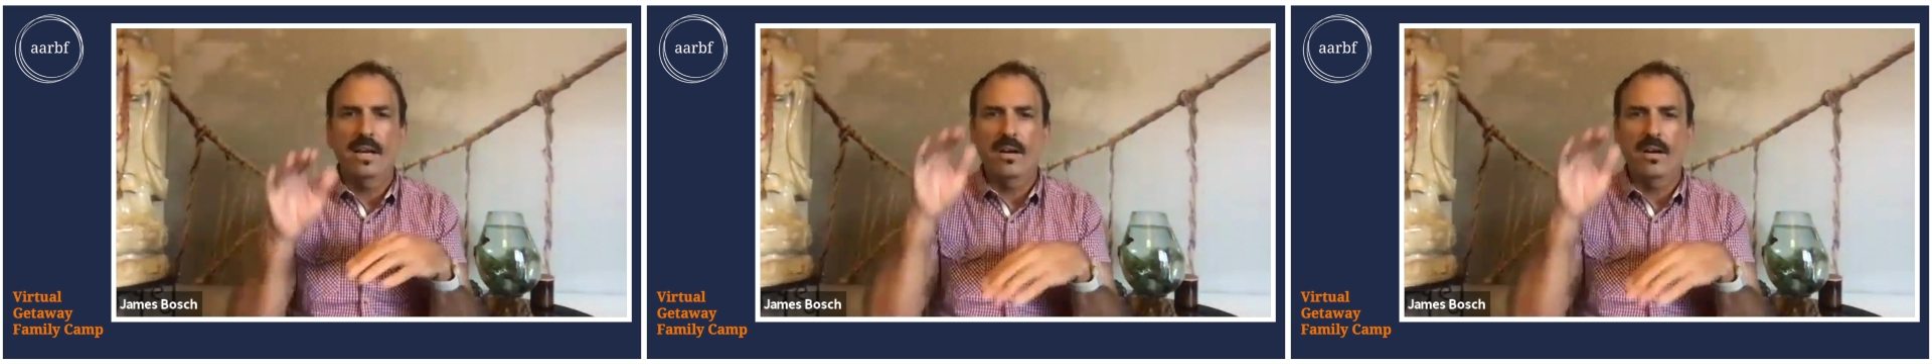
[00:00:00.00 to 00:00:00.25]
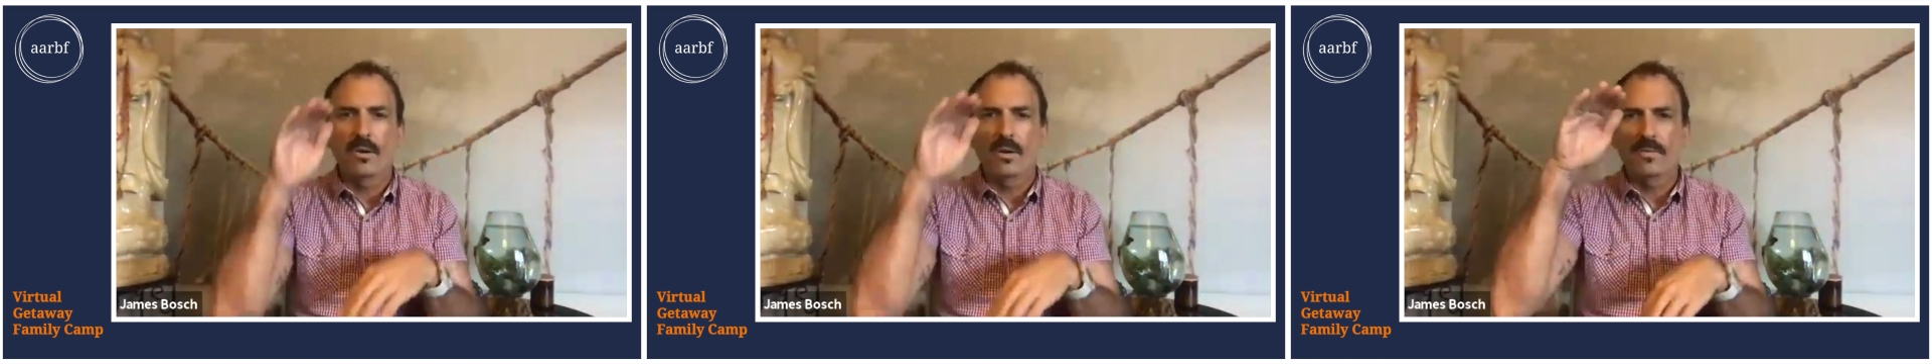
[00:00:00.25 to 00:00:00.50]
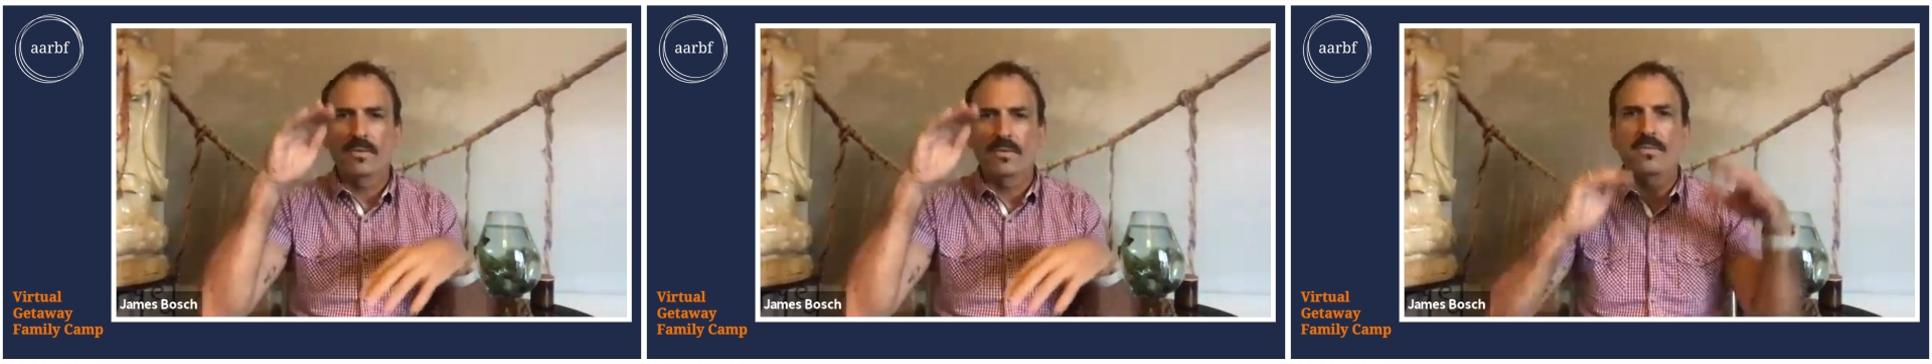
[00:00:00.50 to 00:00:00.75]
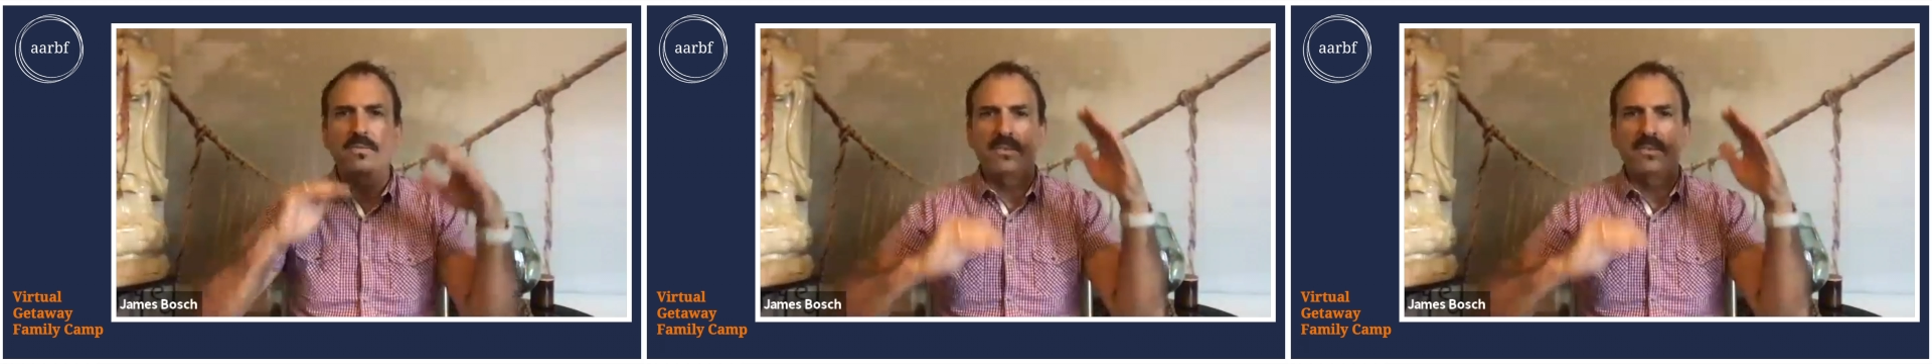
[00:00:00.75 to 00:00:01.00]
or
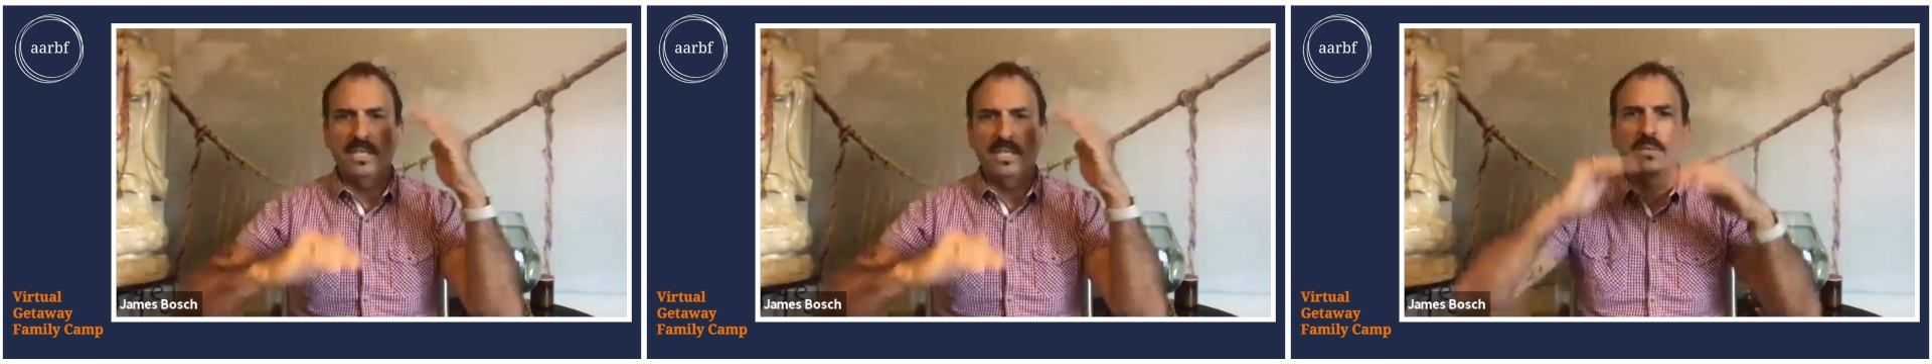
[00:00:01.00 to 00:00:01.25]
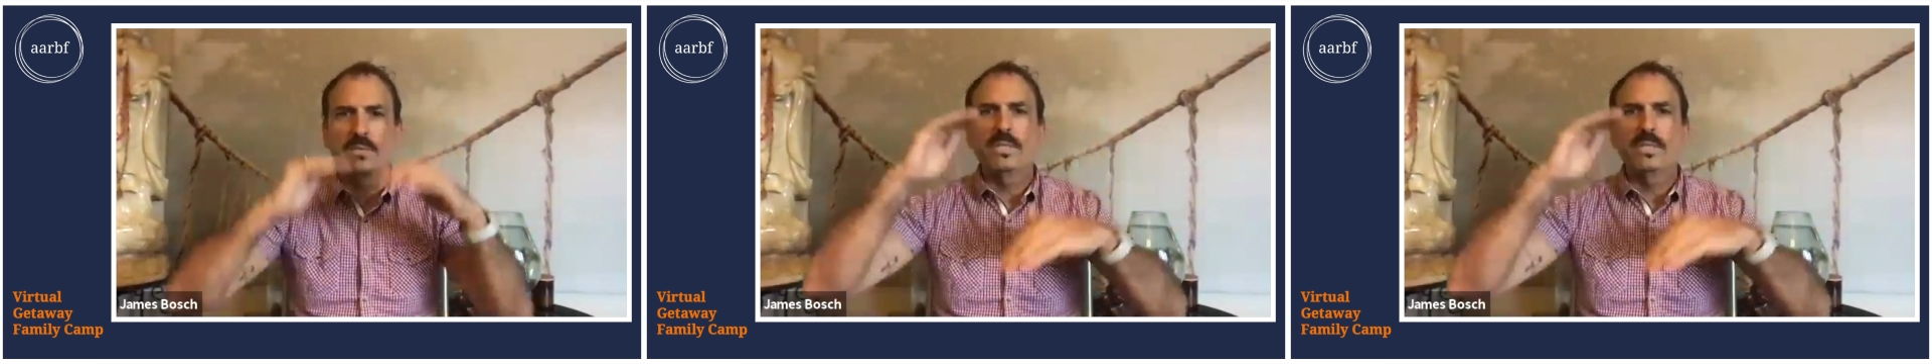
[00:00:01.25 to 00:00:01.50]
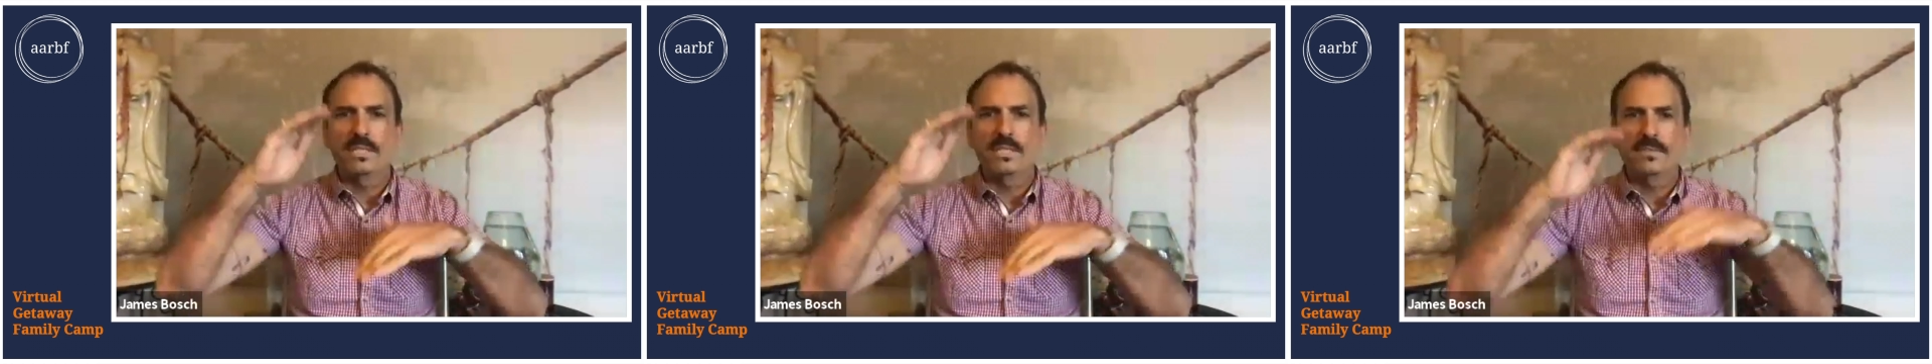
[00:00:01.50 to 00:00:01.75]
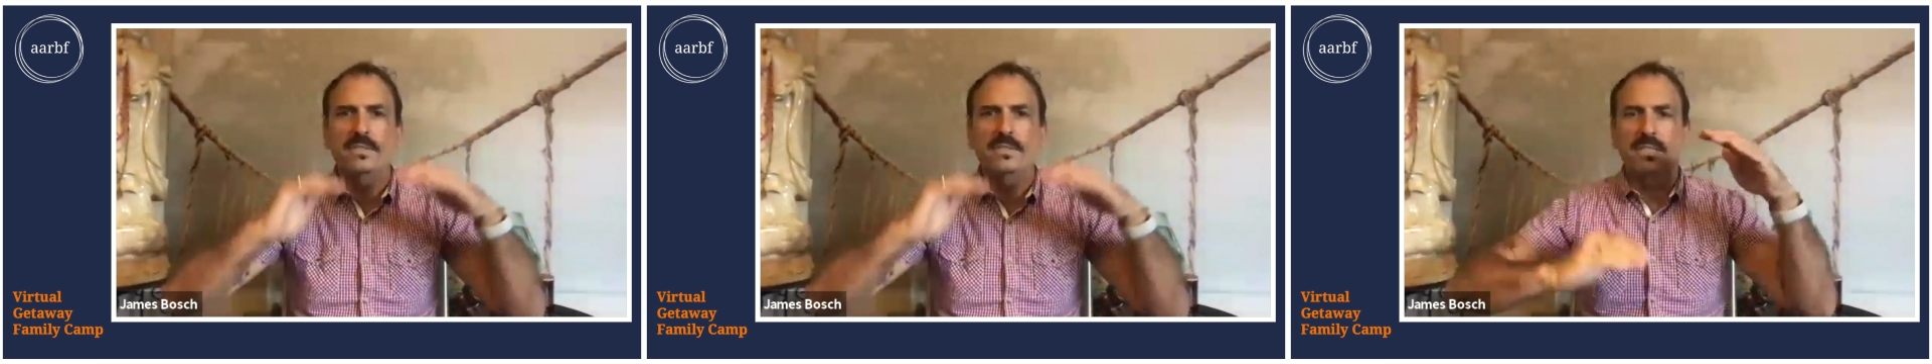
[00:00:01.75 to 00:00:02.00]
dealing with a
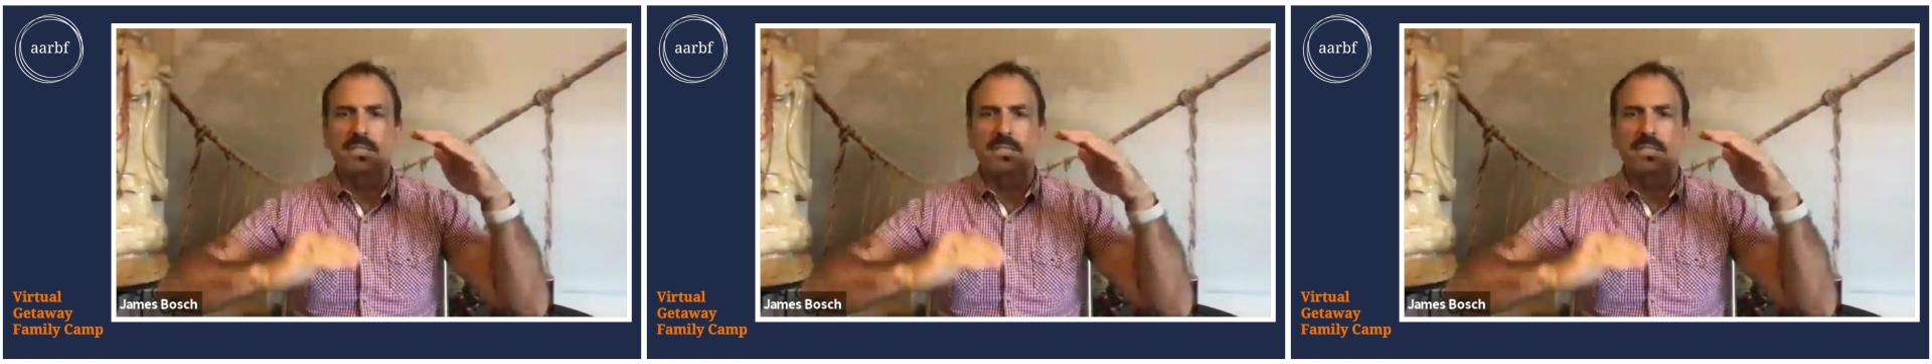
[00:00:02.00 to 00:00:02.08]
different